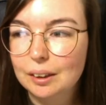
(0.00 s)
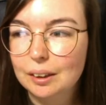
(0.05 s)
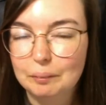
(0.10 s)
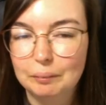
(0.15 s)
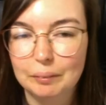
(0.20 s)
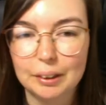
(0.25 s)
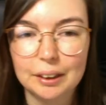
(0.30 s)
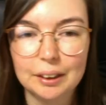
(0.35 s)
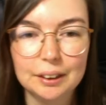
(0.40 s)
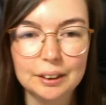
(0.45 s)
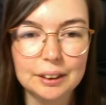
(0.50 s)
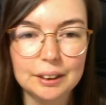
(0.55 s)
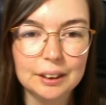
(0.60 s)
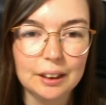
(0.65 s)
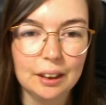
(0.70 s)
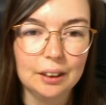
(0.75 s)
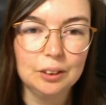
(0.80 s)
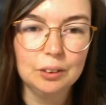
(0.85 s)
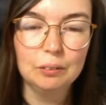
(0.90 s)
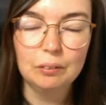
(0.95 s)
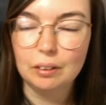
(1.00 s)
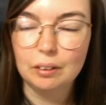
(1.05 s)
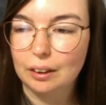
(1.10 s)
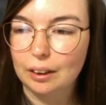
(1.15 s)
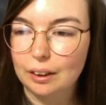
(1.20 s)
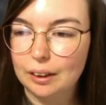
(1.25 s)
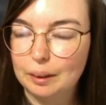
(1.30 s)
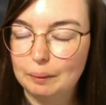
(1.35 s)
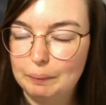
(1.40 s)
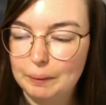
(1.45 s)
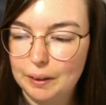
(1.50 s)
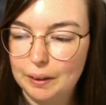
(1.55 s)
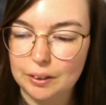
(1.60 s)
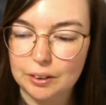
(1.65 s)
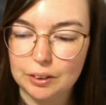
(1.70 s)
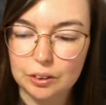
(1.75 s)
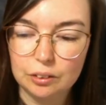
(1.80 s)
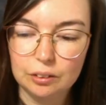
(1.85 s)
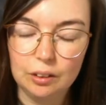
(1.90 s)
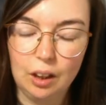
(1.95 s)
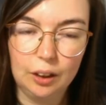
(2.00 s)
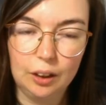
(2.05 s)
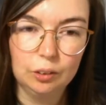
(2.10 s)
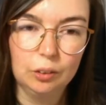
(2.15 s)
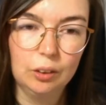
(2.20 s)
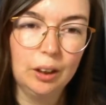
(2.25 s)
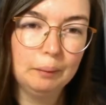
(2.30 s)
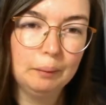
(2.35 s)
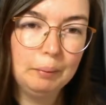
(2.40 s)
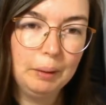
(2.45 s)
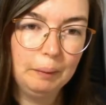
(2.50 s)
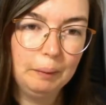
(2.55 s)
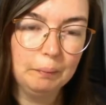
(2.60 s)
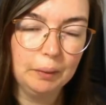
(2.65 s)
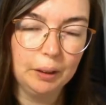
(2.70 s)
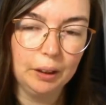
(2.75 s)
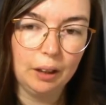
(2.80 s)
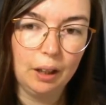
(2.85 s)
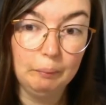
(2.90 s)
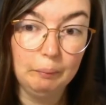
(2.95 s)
because I don't like people